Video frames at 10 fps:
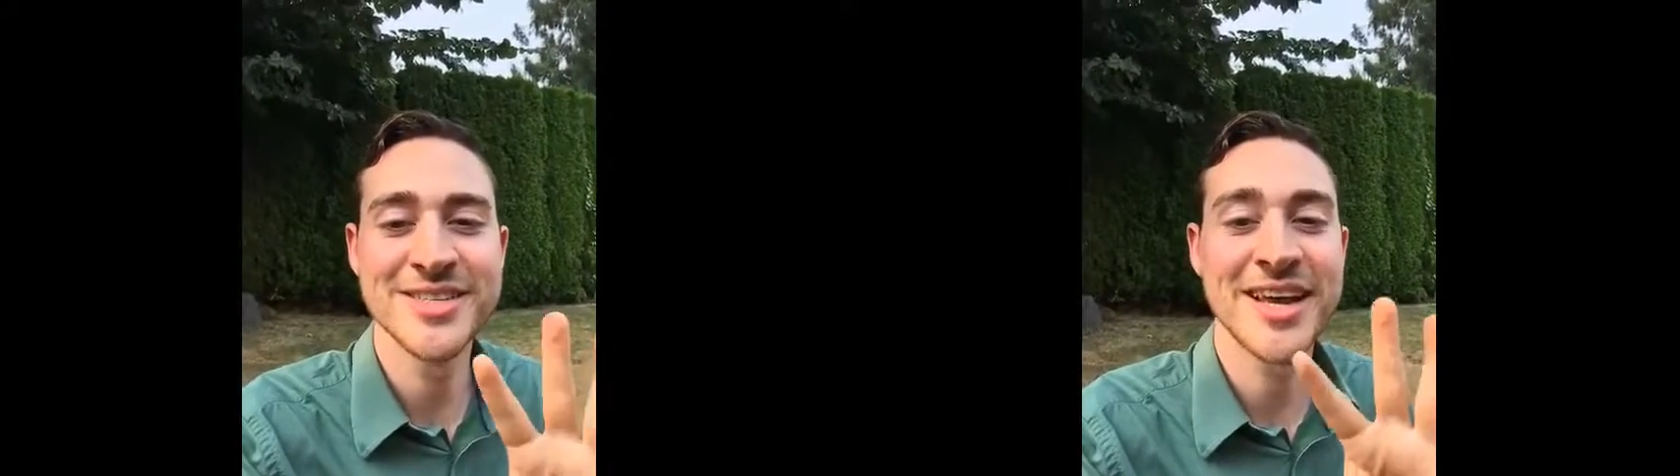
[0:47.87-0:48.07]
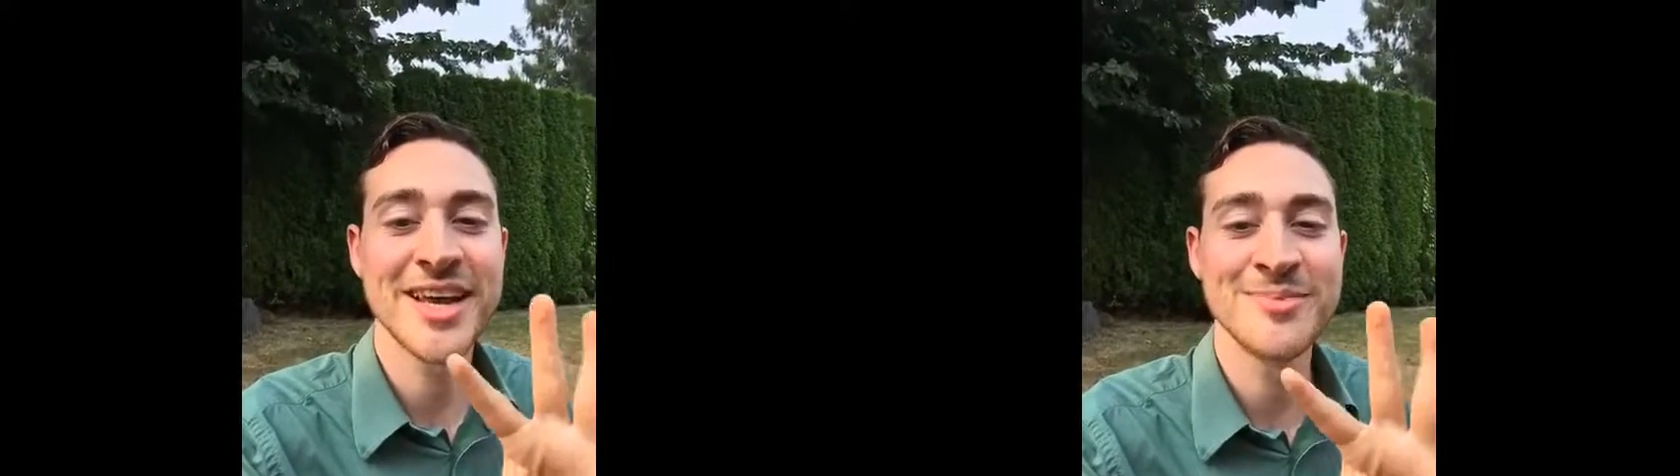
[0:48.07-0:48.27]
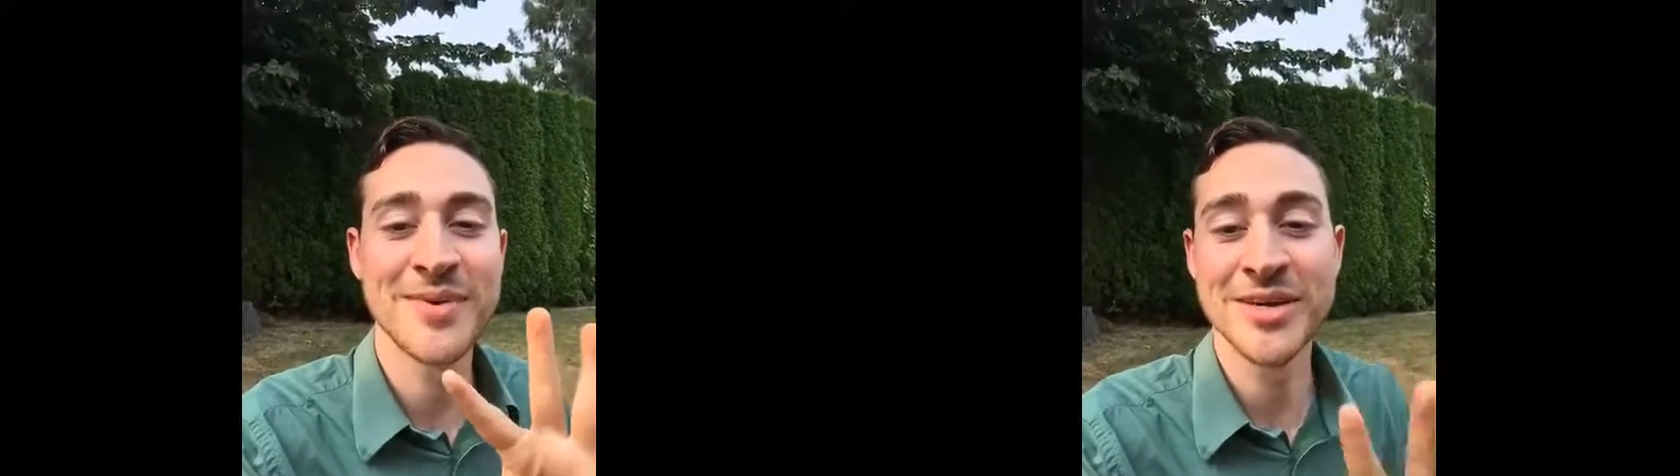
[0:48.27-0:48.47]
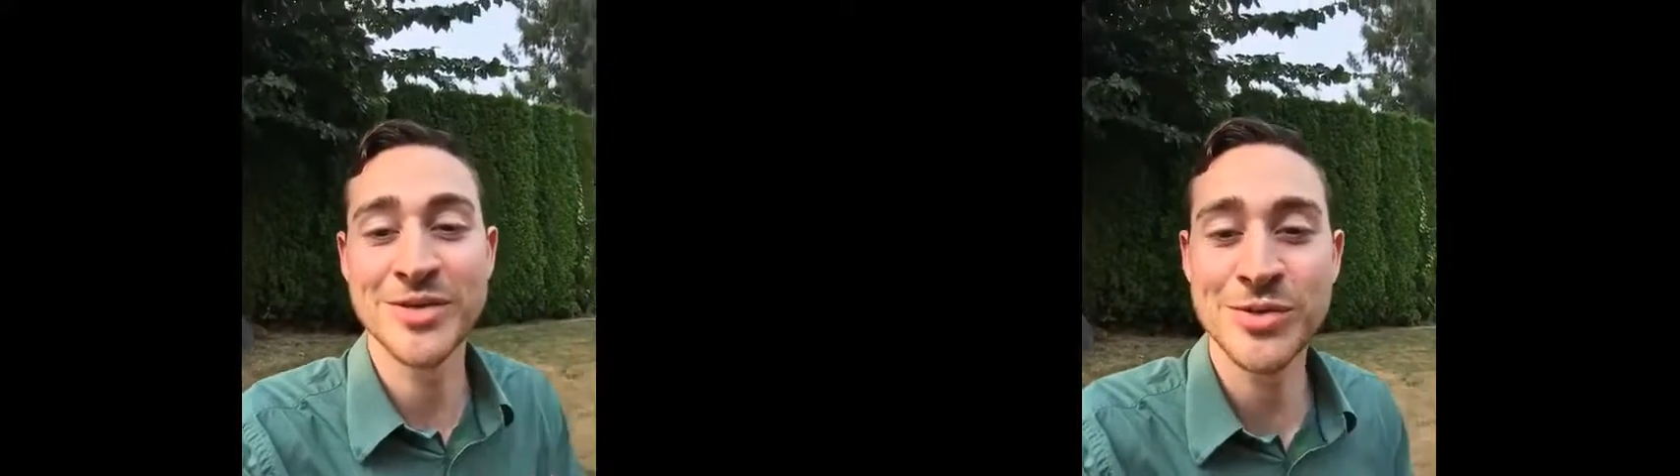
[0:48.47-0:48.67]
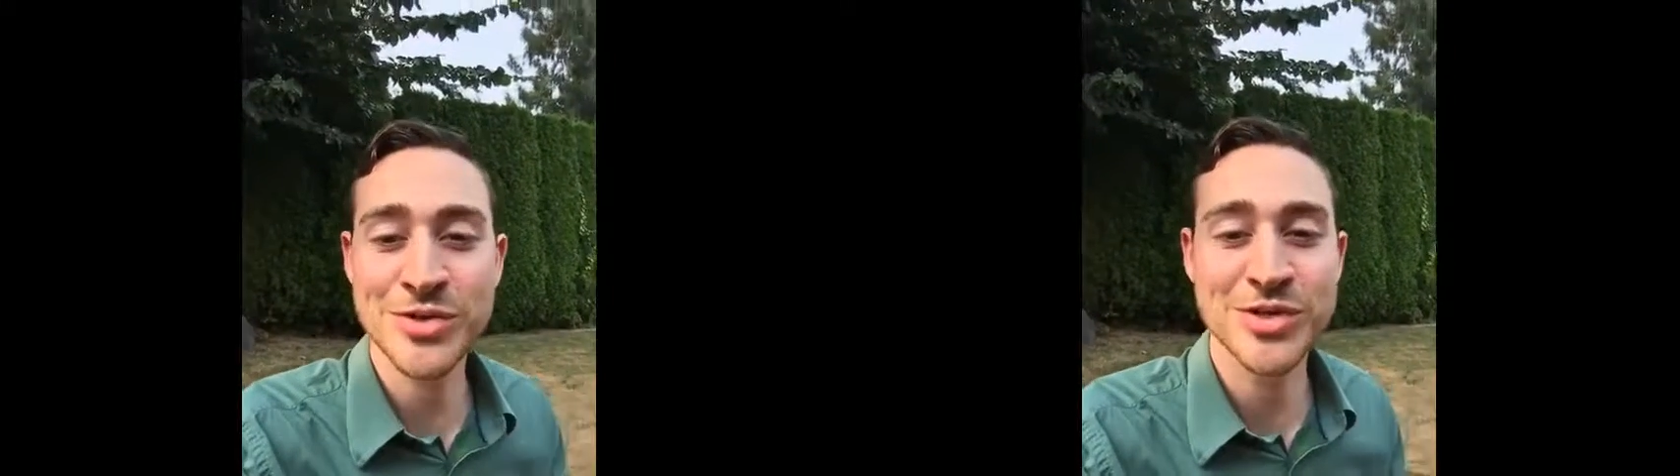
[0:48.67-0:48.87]
had my
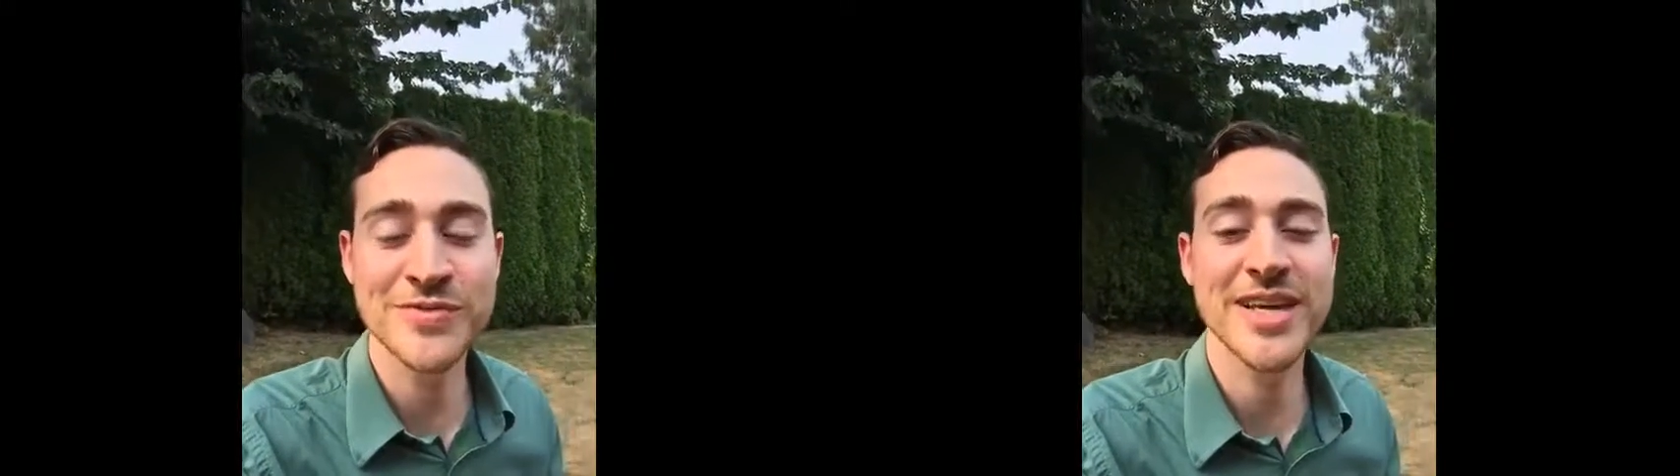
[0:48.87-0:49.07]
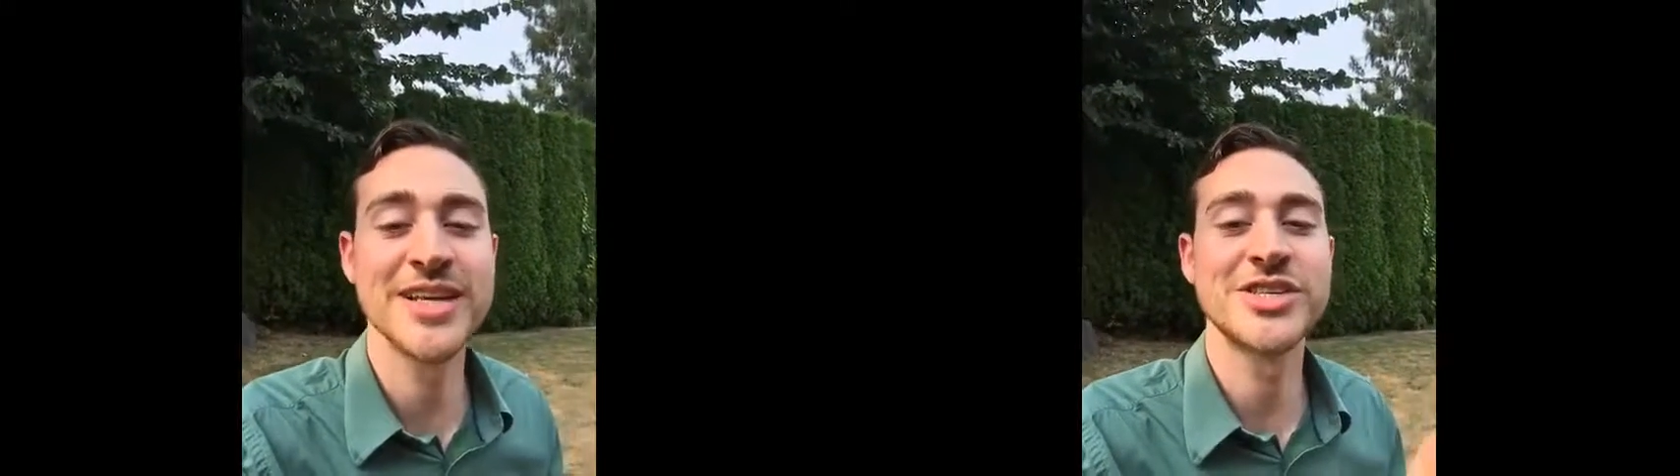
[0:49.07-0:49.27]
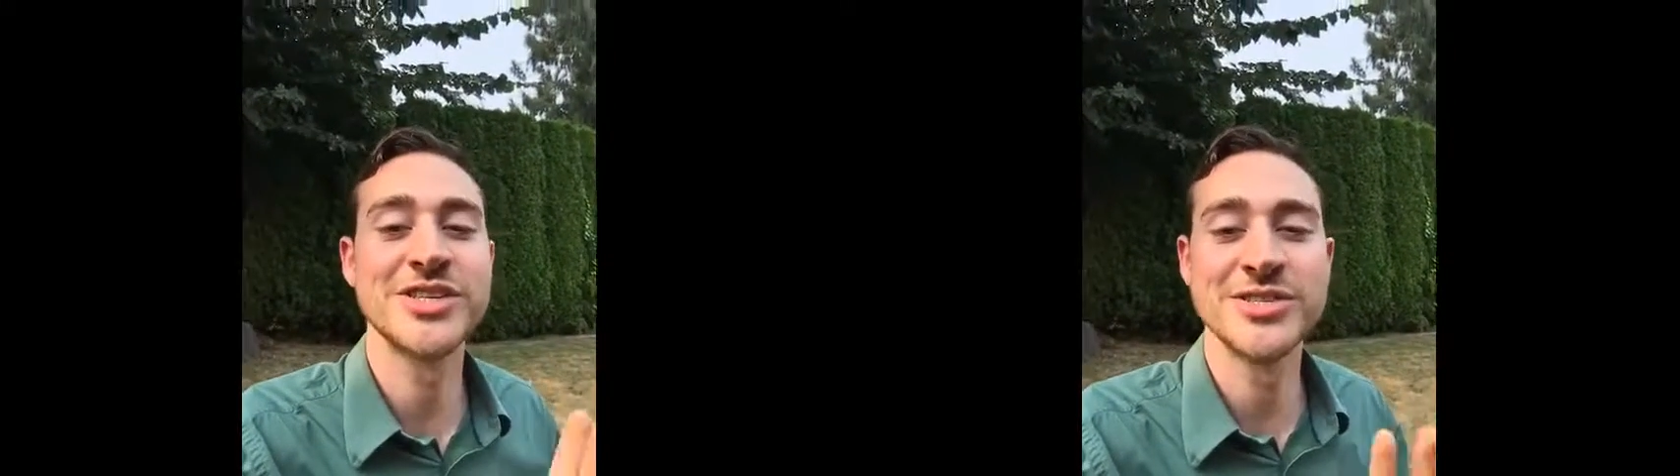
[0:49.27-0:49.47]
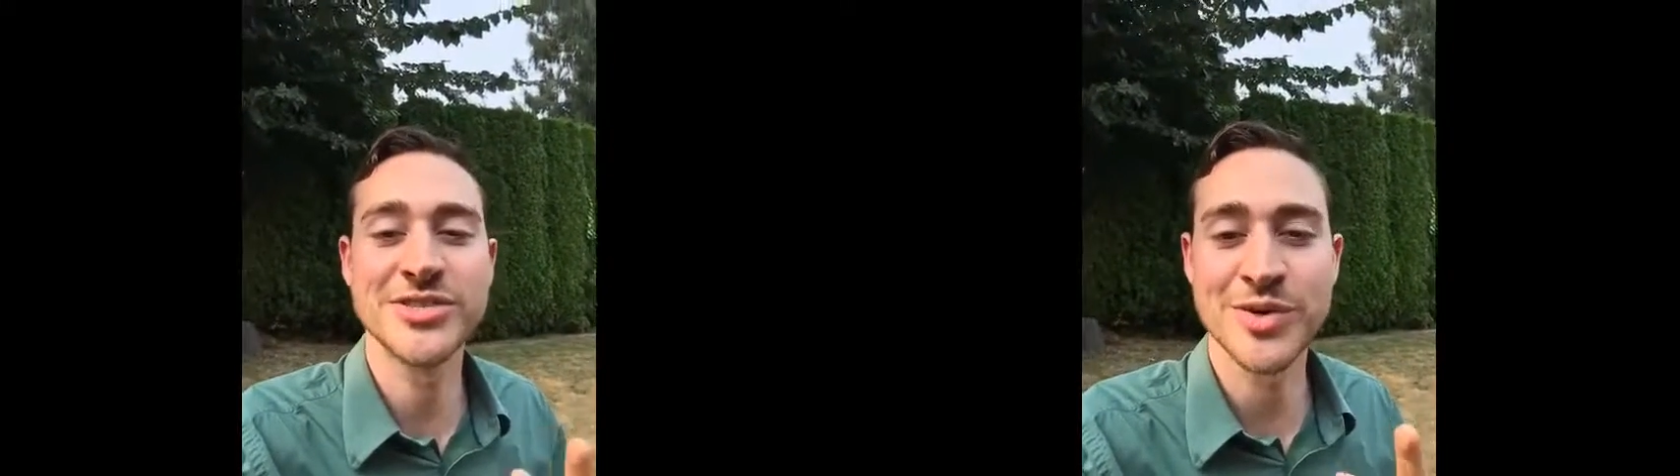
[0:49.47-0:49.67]
Google certifications